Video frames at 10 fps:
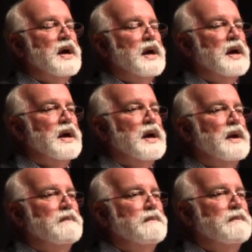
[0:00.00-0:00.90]

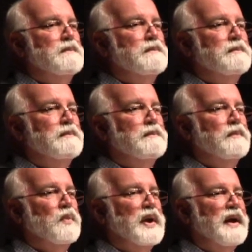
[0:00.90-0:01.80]
LA. Um,
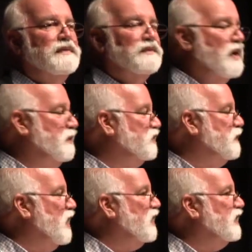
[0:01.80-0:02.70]
we have the farmers
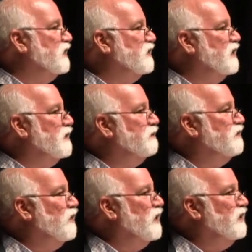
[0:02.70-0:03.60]
markets in a
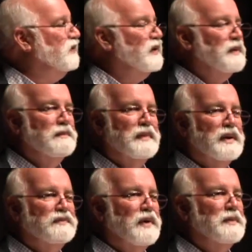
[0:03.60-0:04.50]
40 some
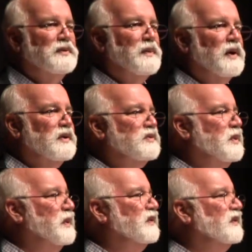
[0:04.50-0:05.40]
uh, farmers markets
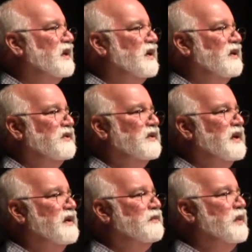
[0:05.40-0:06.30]
where we sell our stuff.